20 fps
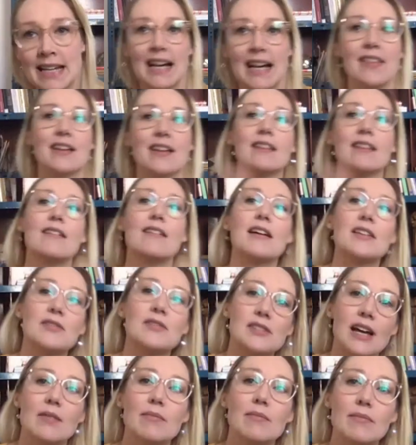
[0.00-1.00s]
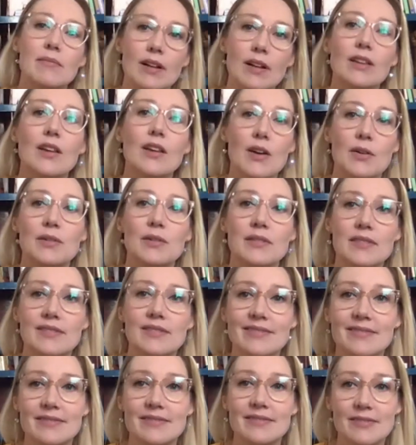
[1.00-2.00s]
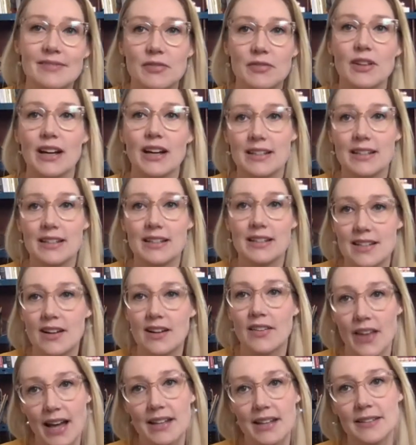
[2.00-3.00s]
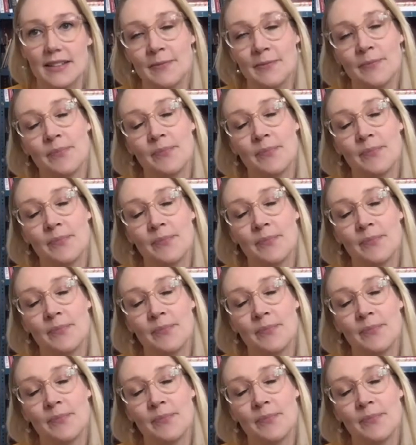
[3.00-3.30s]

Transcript: and then a lot of time alone reflecting on that and